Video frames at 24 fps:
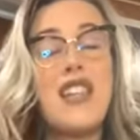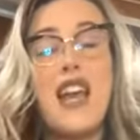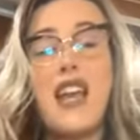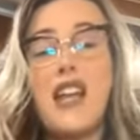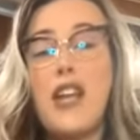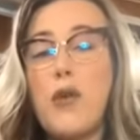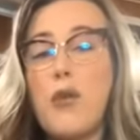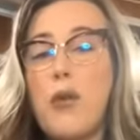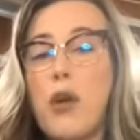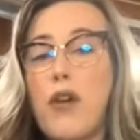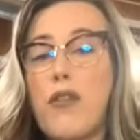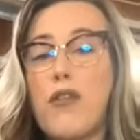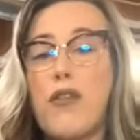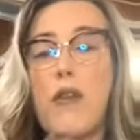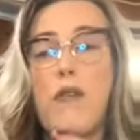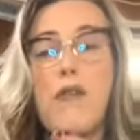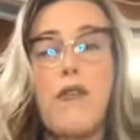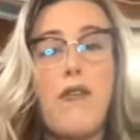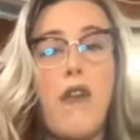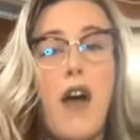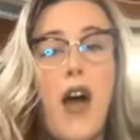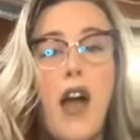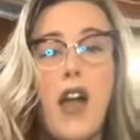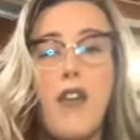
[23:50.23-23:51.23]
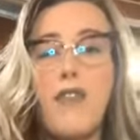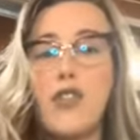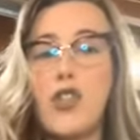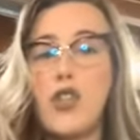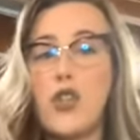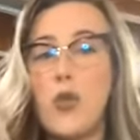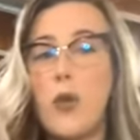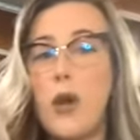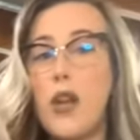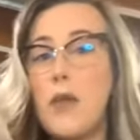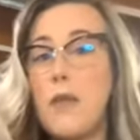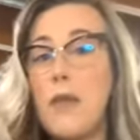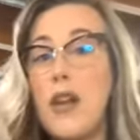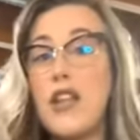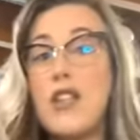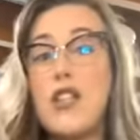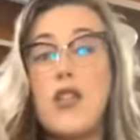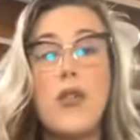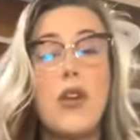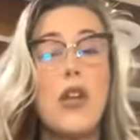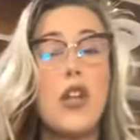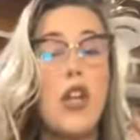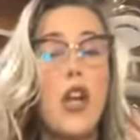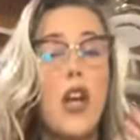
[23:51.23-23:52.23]
anywhere from 5 to 20 minutes
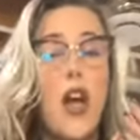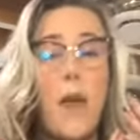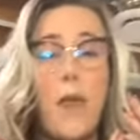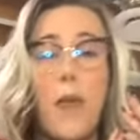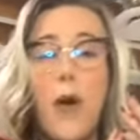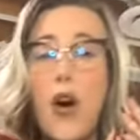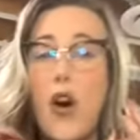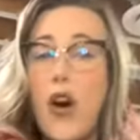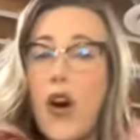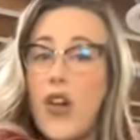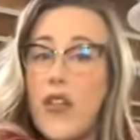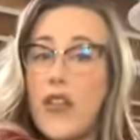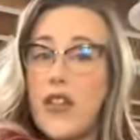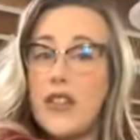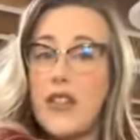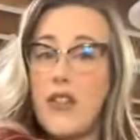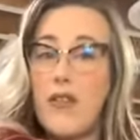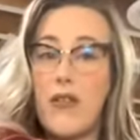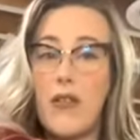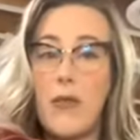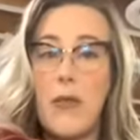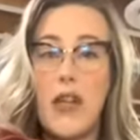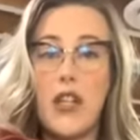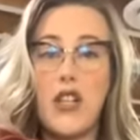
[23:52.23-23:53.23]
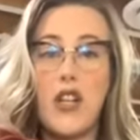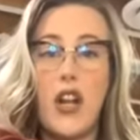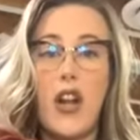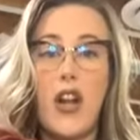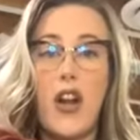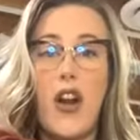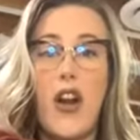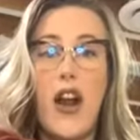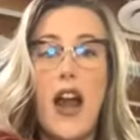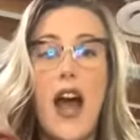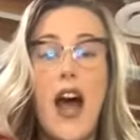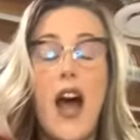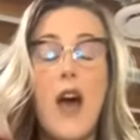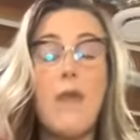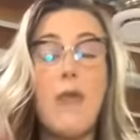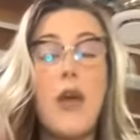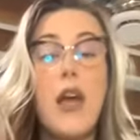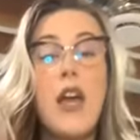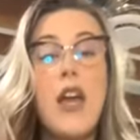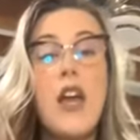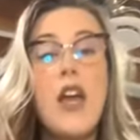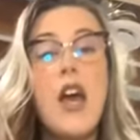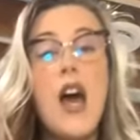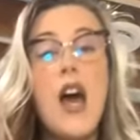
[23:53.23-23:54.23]
you can look up all this information on our app